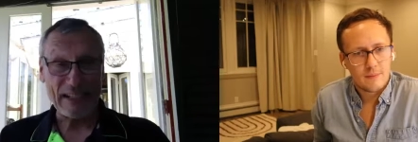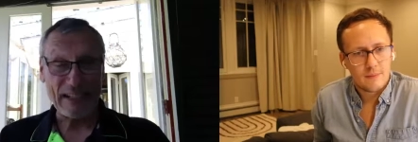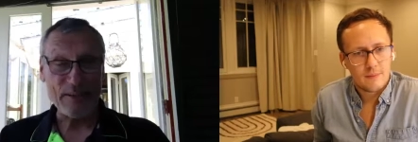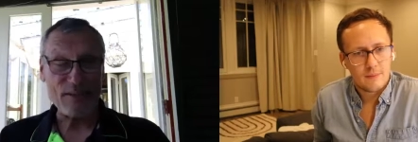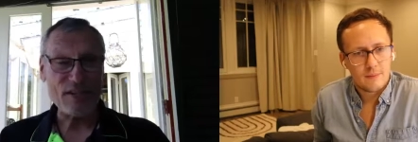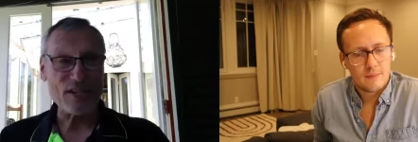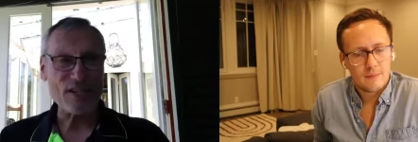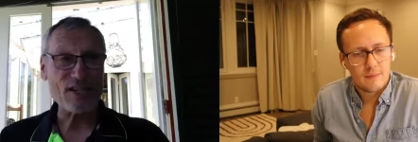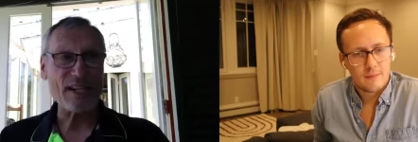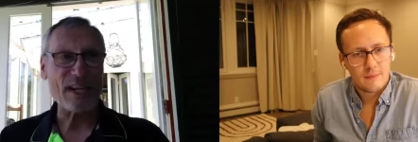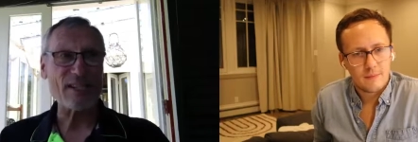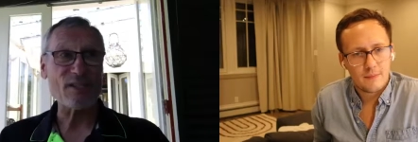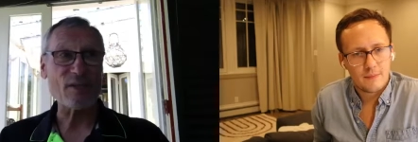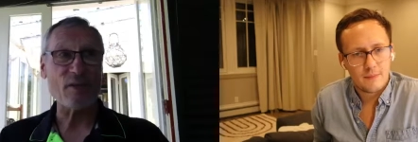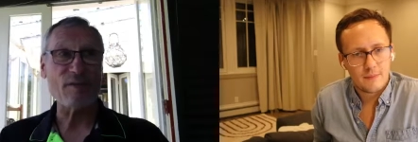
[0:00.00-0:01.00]
Speaker 1: gives us
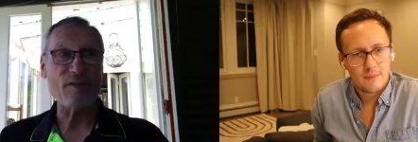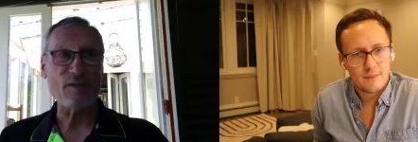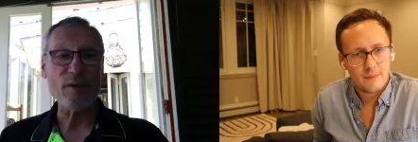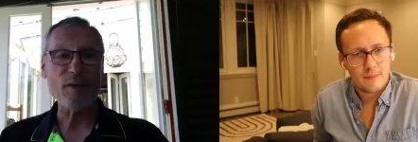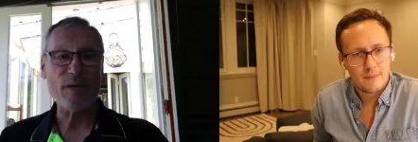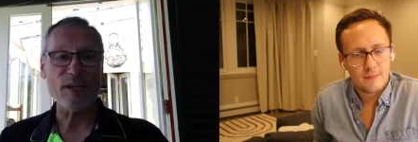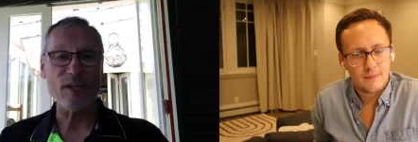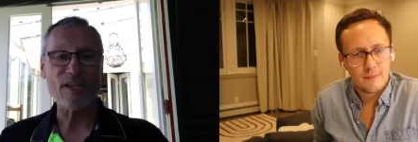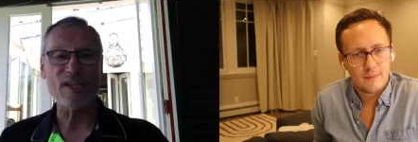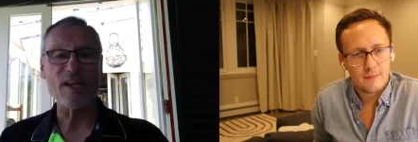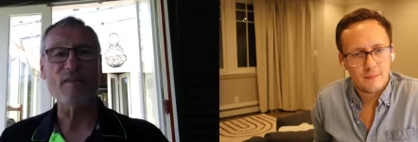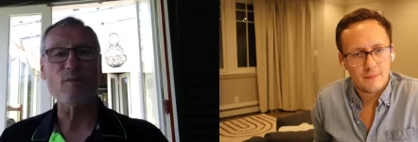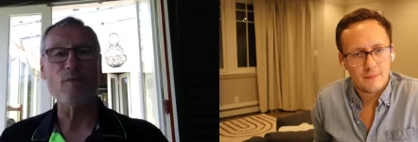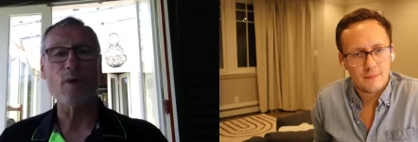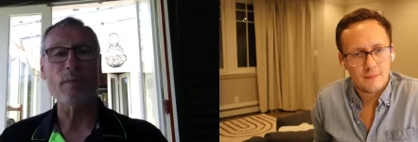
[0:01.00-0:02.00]
that sort of focus
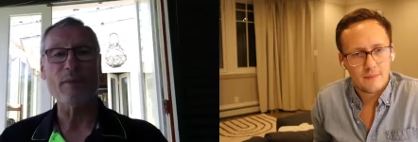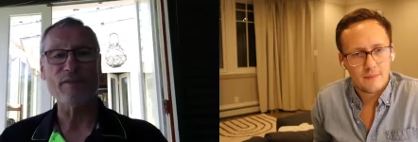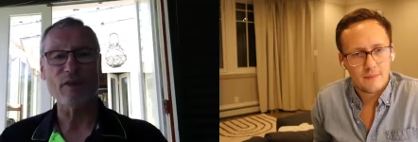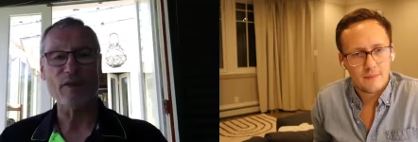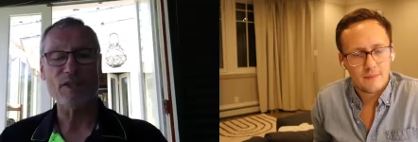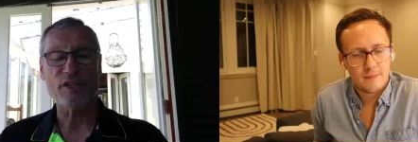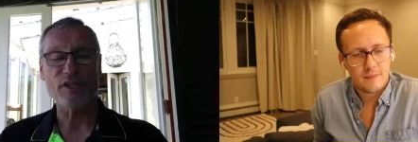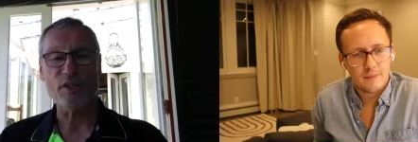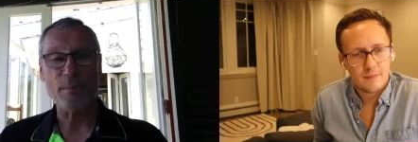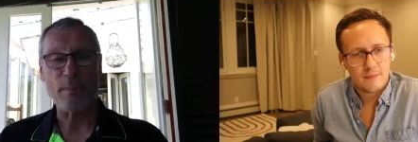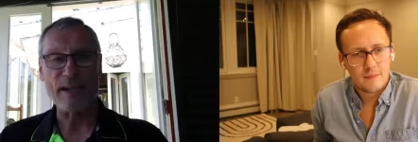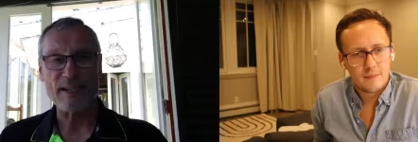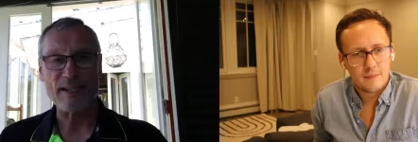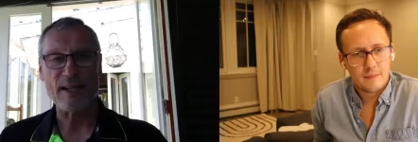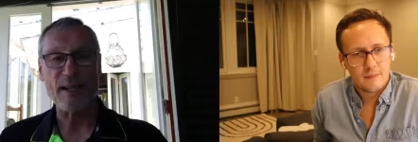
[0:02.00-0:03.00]
of what we've got to do
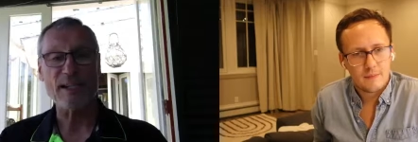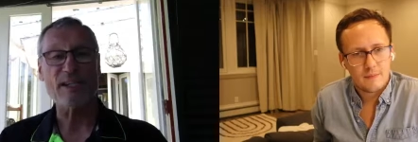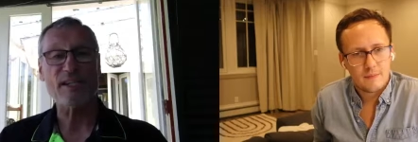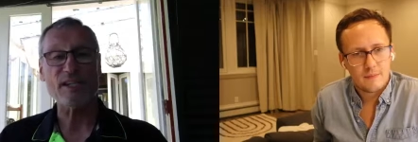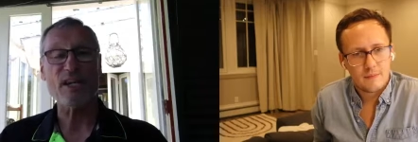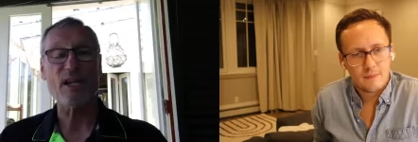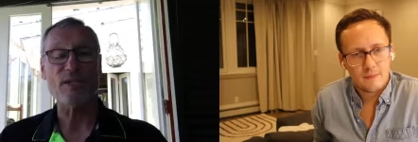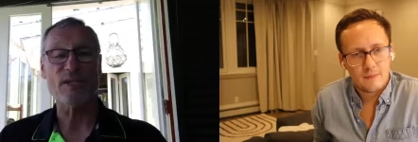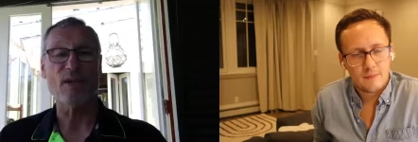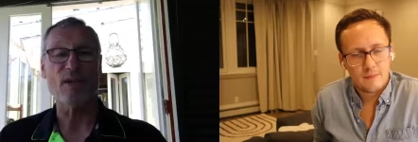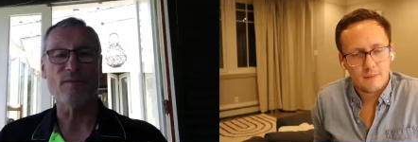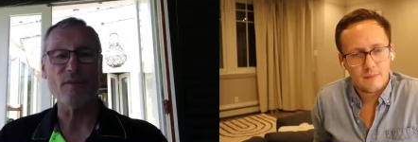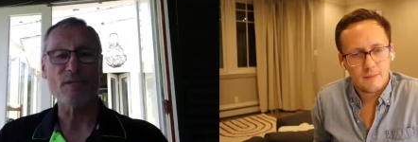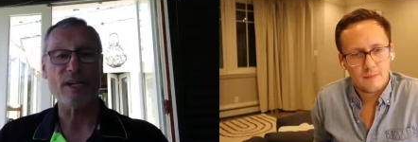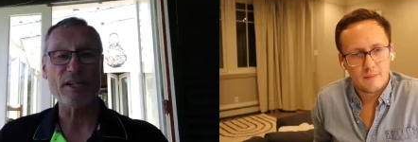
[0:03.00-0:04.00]
better. And it starts the
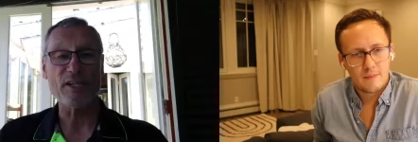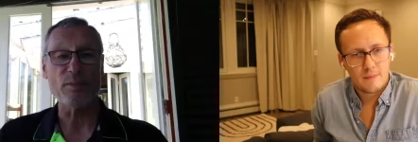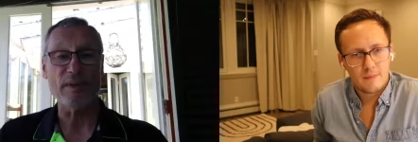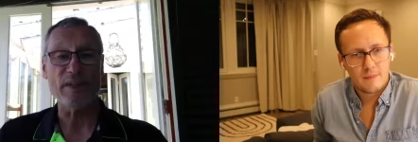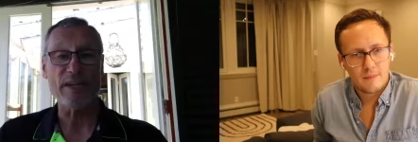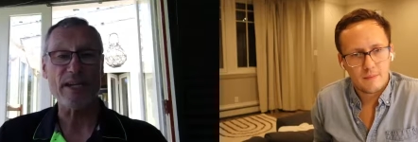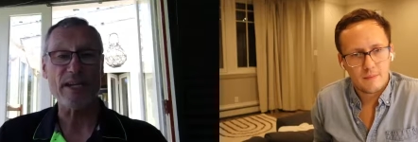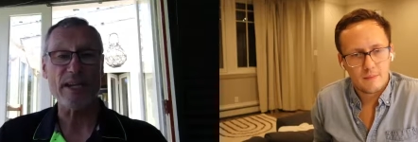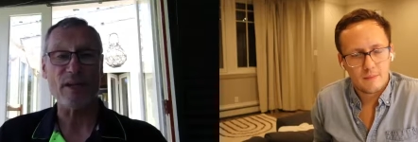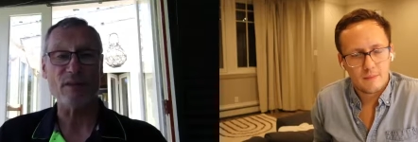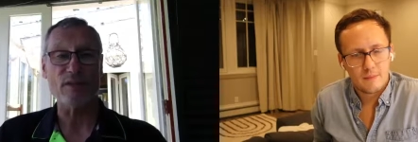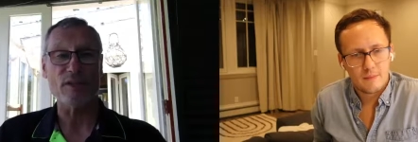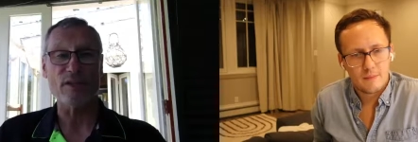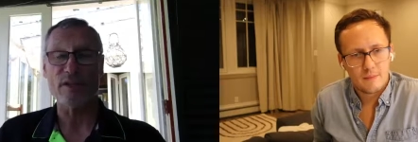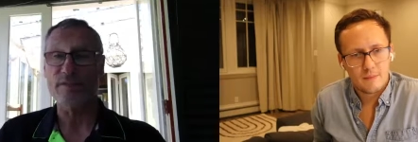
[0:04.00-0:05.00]
conversation with the
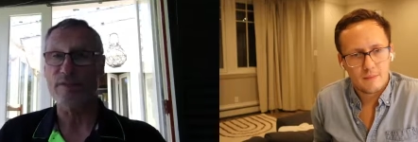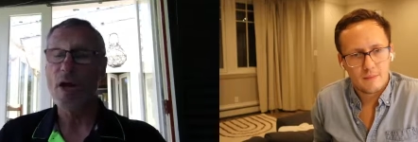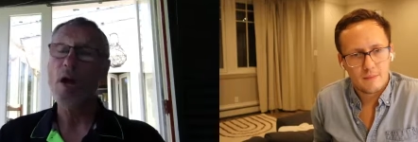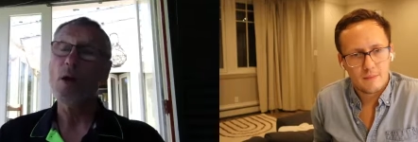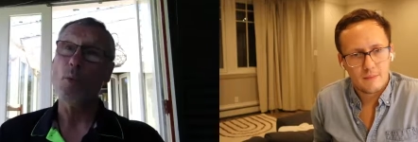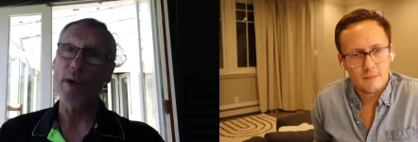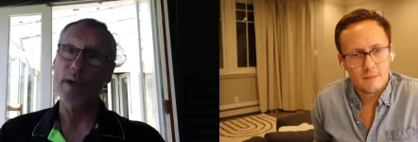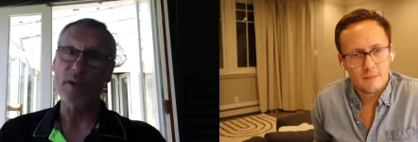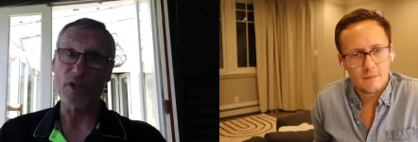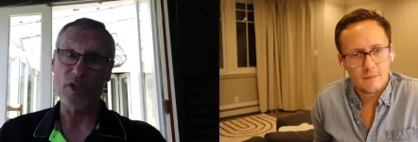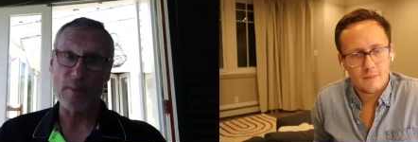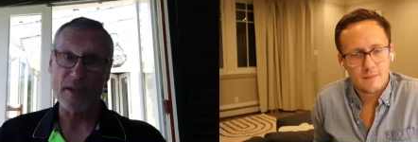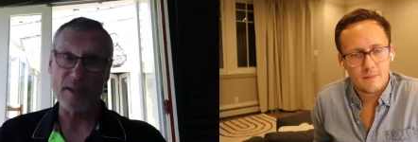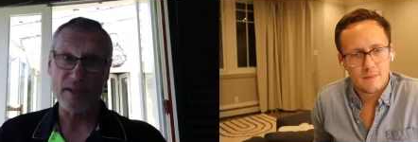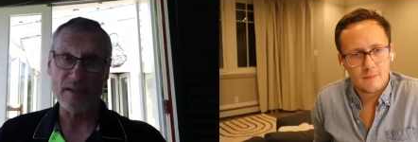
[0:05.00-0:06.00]
accountant of, well, you're
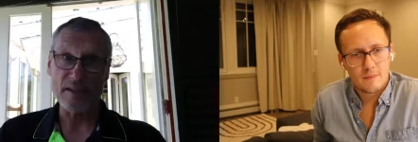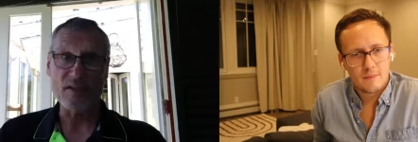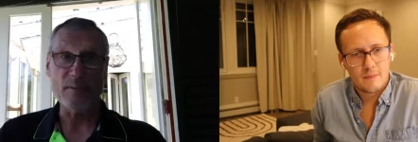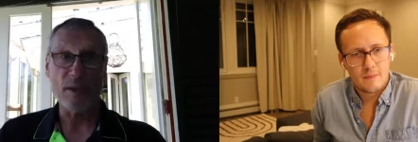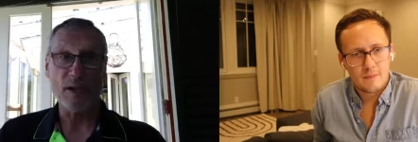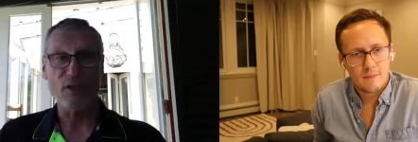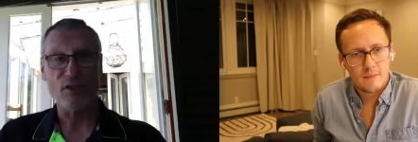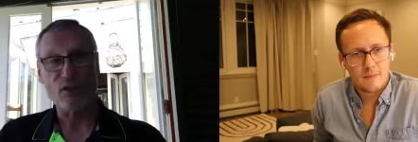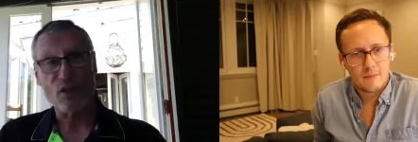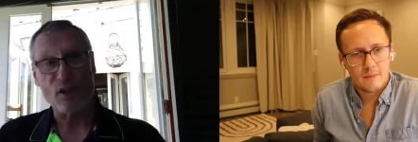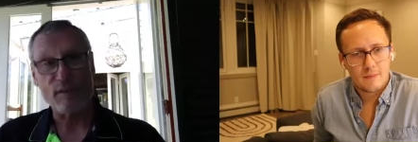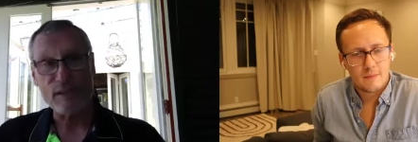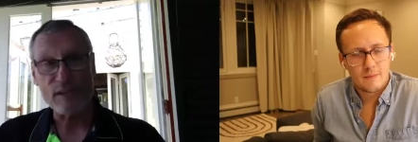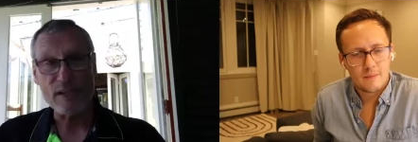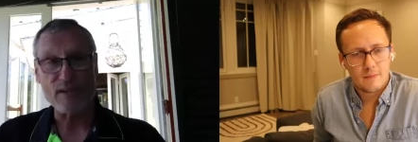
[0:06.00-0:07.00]
spending too much on
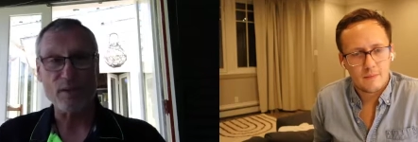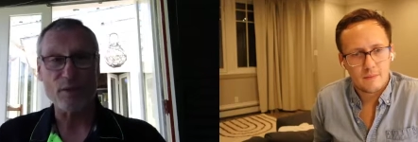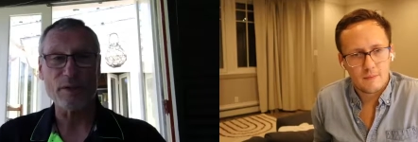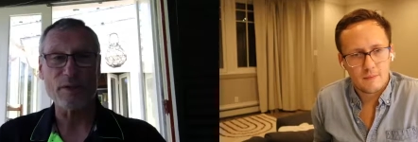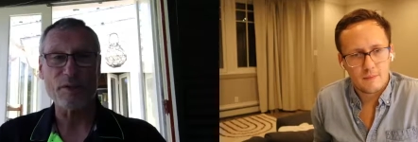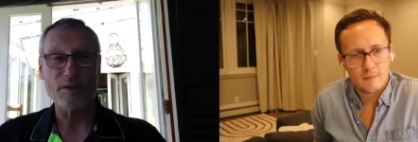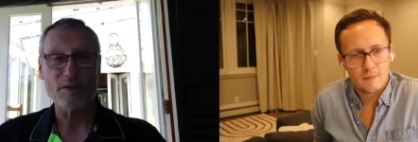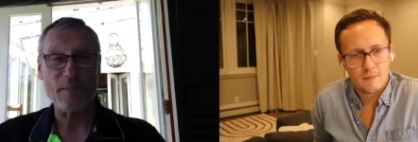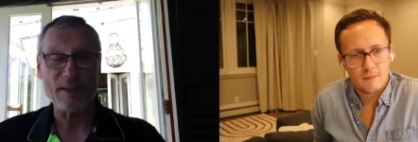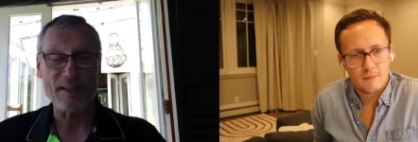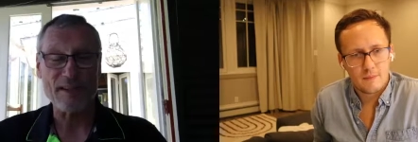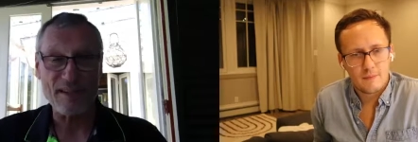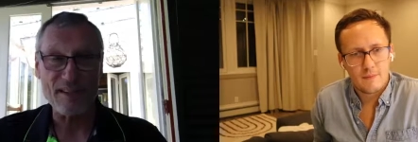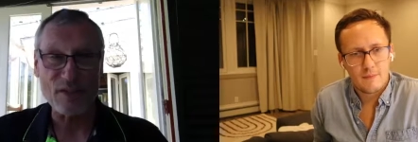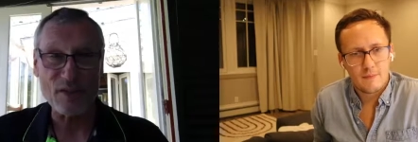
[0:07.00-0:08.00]
coffees or you're
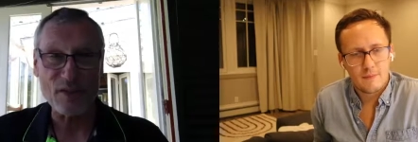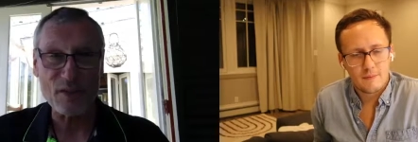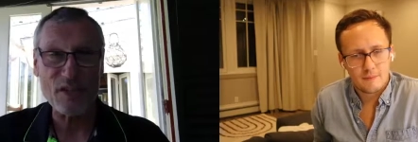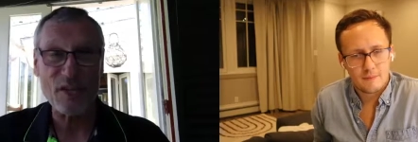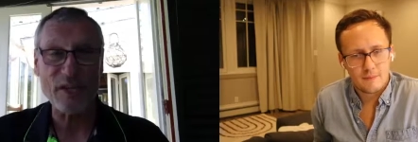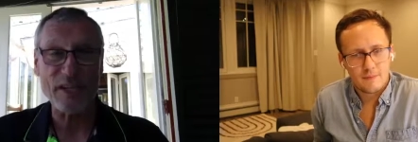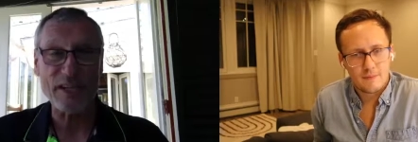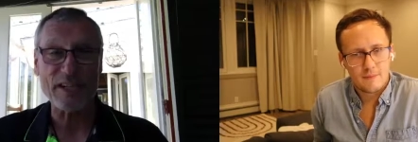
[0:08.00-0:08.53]
spending, you're not earning